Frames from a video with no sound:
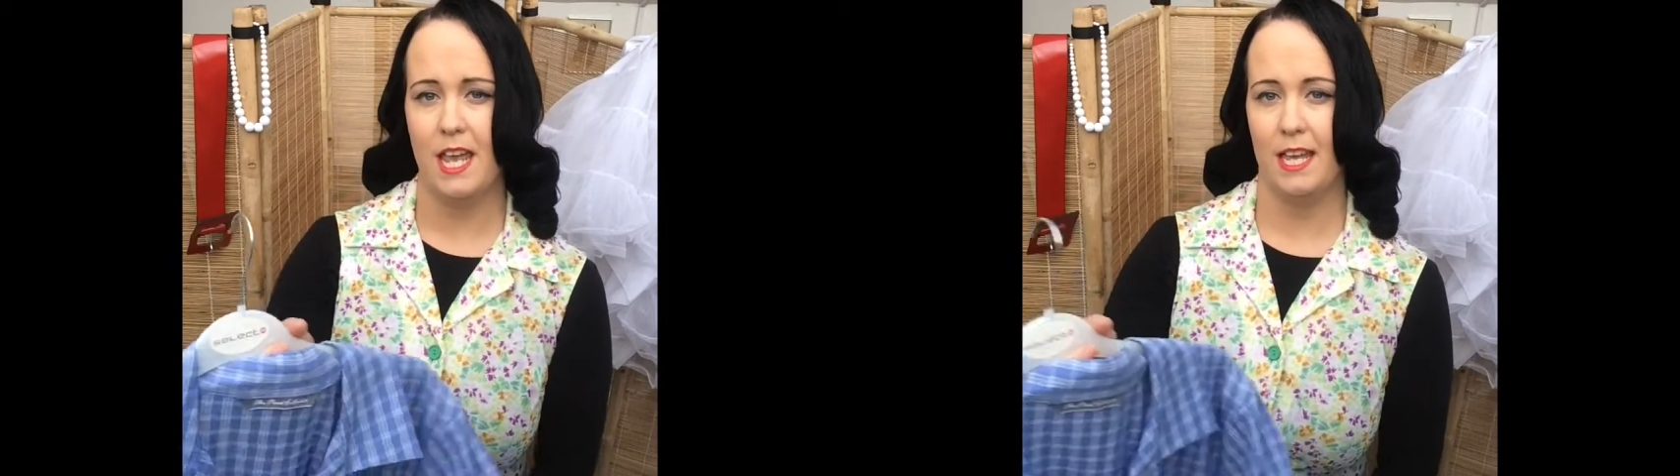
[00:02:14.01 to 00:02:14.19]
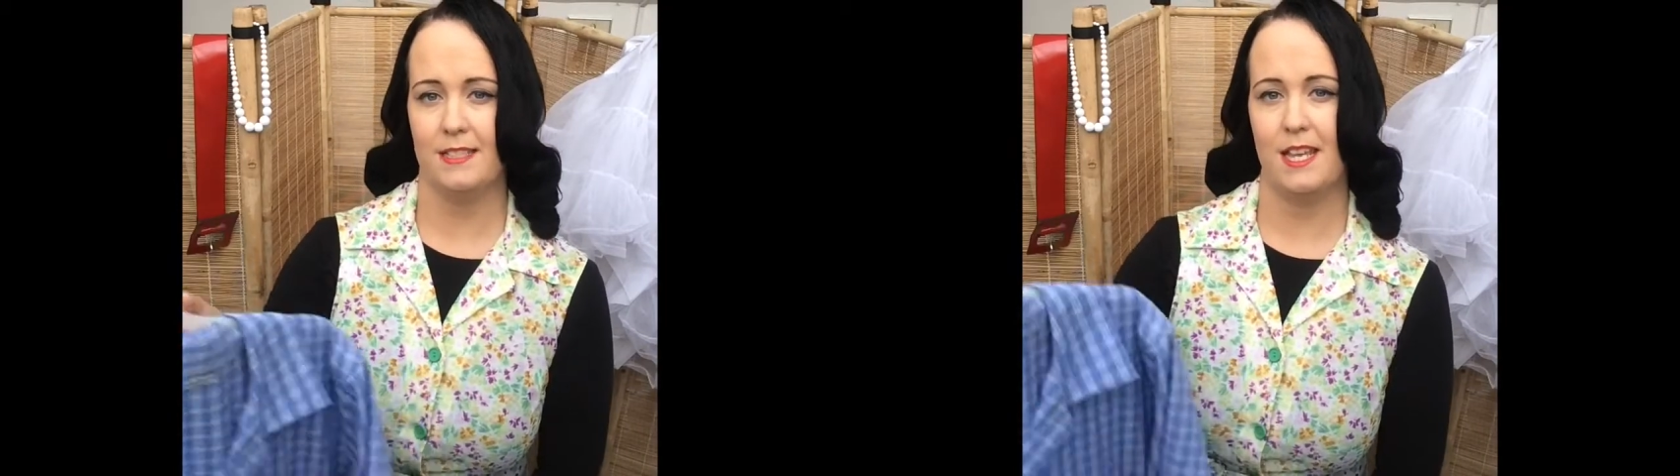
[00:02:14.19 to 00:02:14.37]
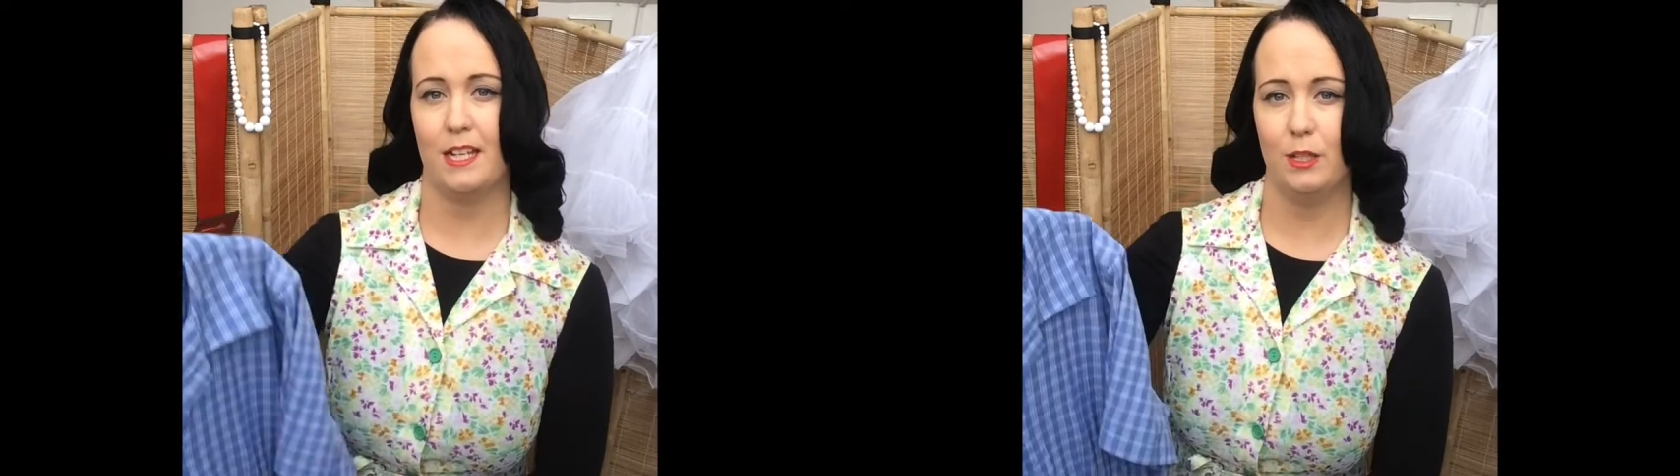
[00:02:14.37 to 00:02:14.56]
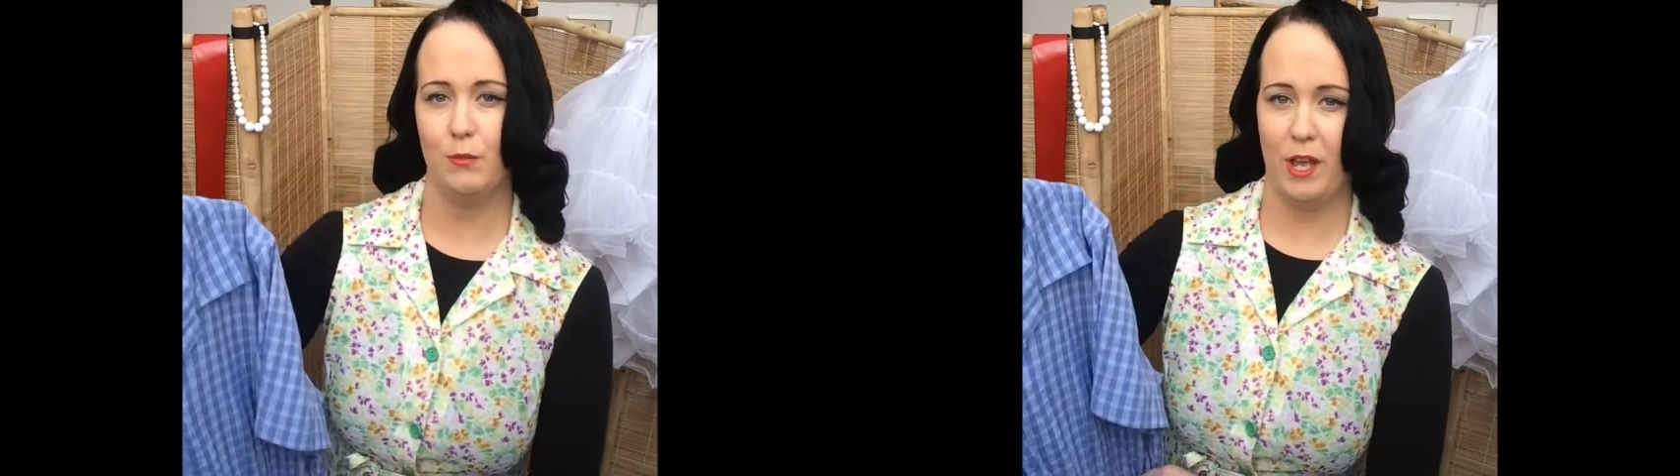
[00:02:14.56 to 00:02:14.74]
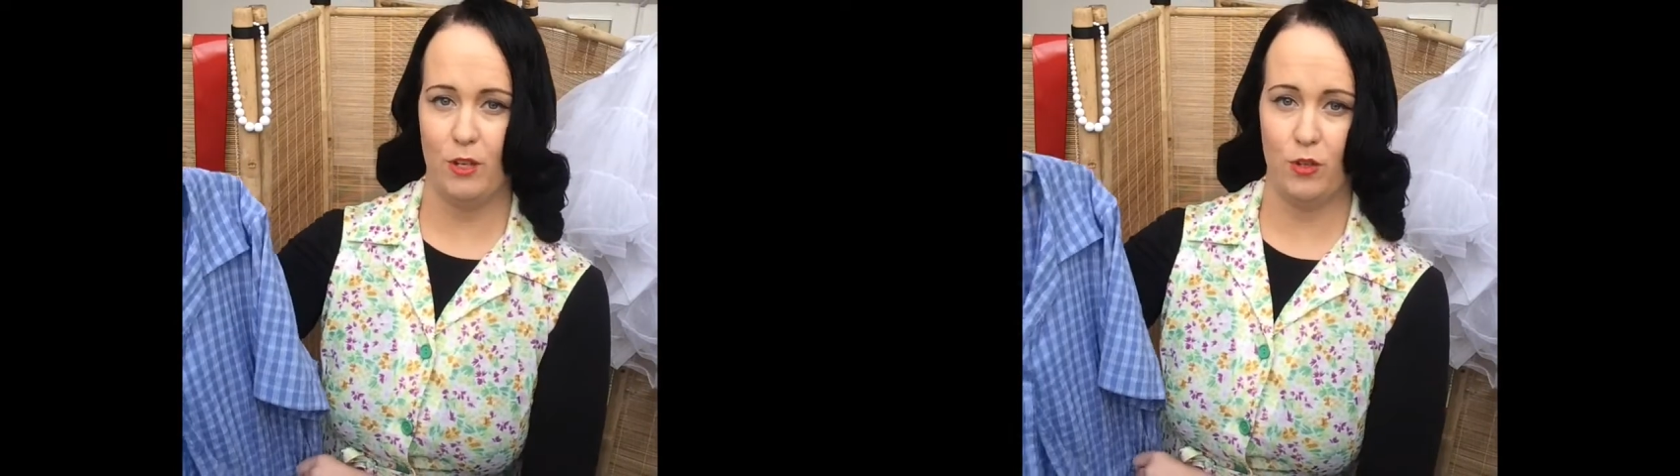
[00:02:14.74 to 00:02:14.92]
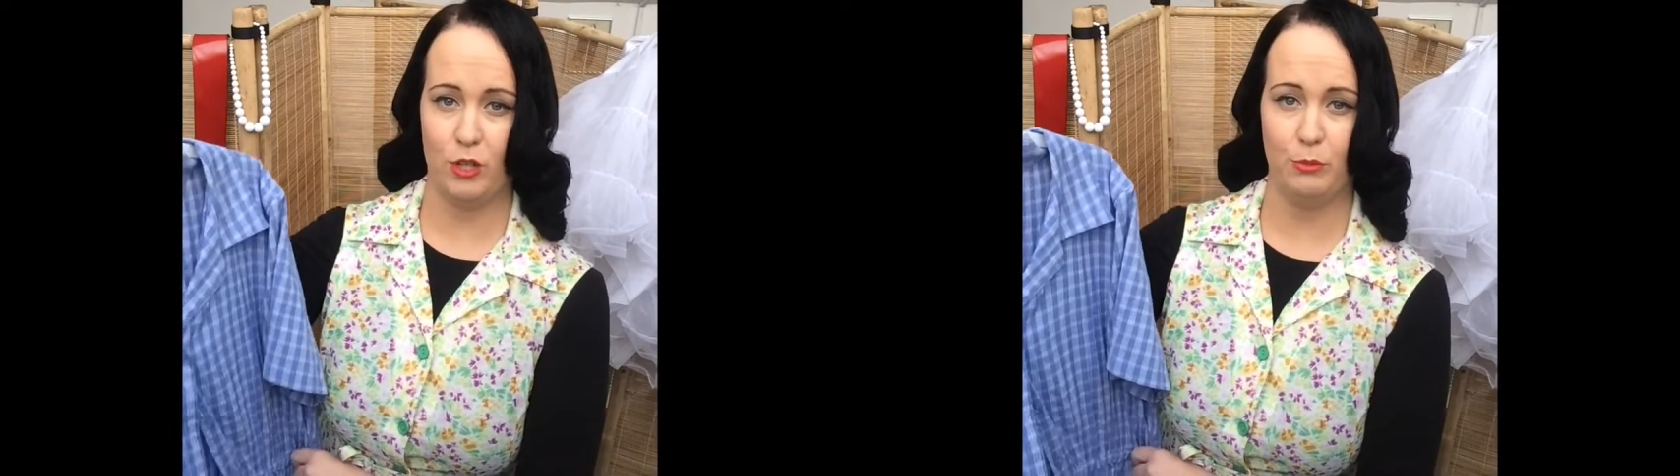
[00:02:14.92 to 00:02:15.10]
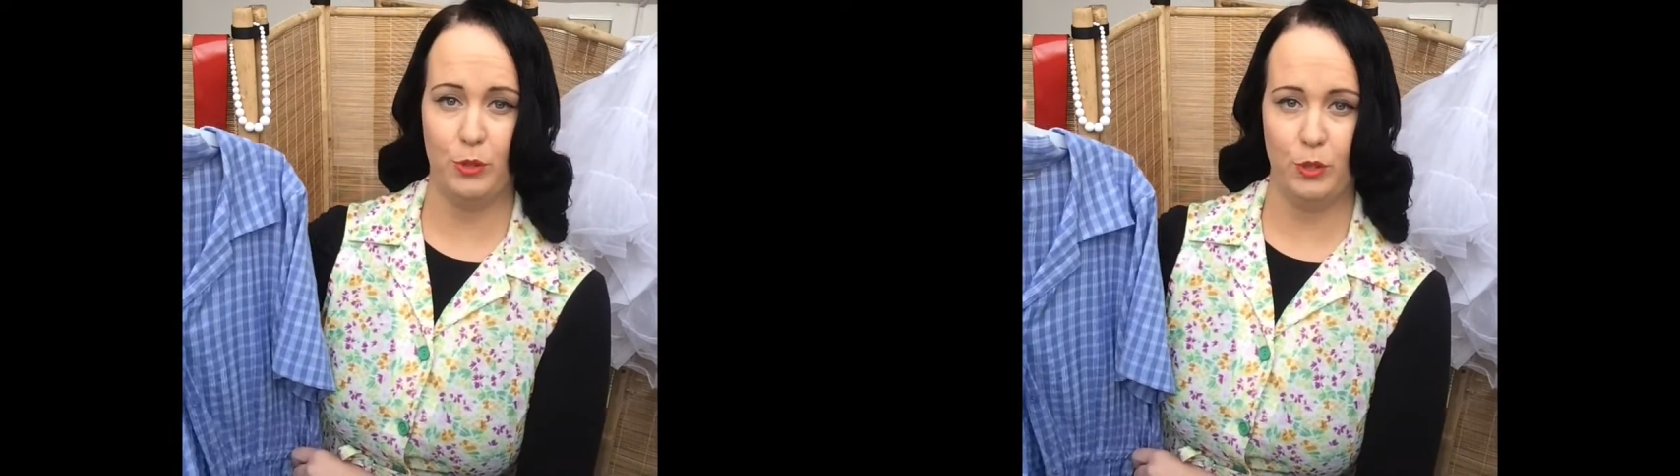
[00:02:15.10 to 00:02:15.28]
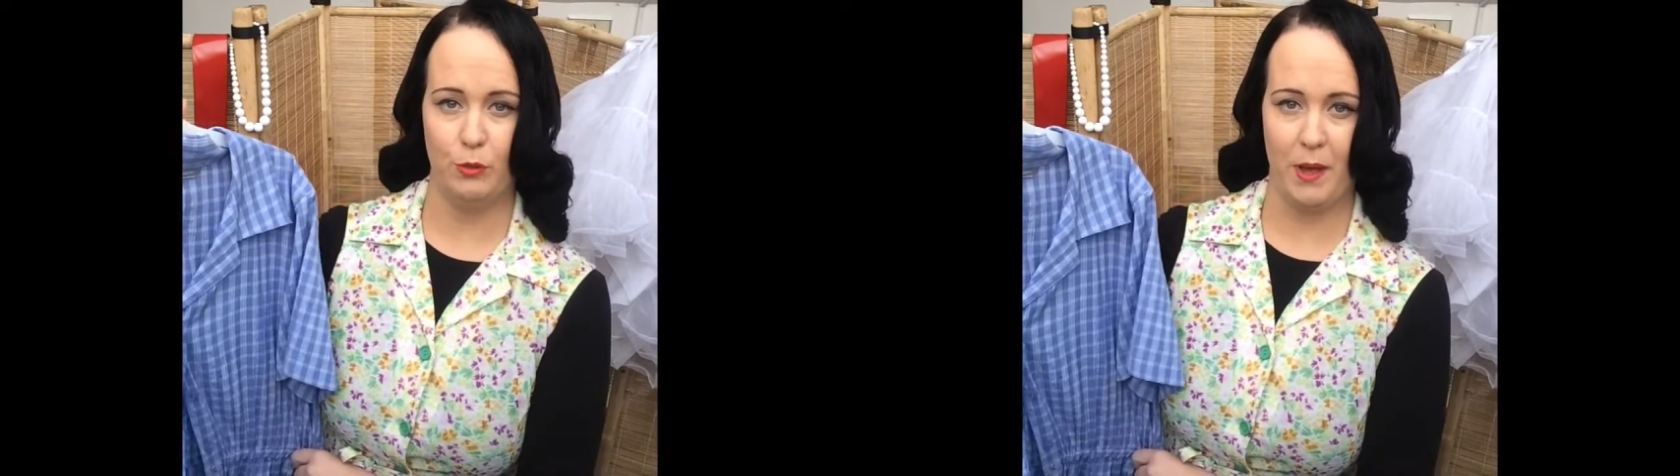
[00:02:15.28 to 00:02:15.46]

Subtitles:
exactly where you're going to put your